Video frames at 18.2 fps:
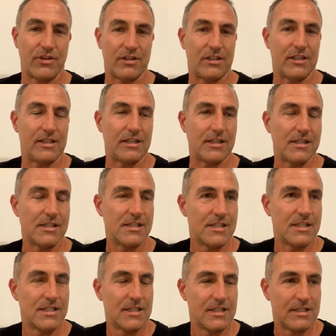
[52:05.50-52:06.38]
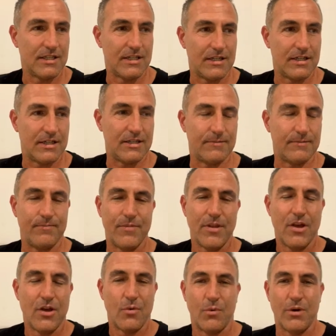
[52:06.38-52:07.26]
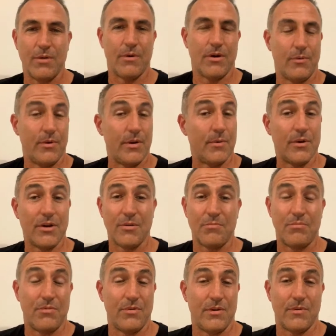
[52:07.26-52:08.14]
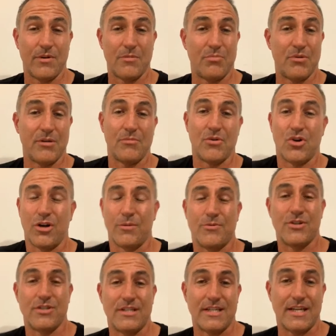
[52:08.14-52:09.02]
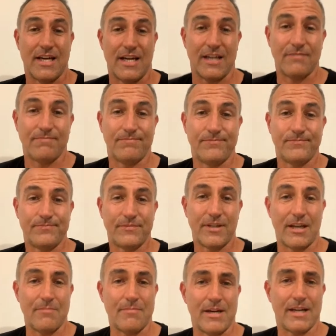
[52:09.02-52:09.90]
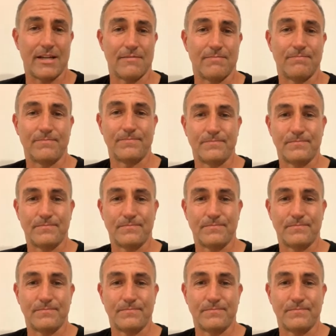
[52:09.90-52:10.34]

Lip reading: feeling, we want to bring more options out. Hey, Matt.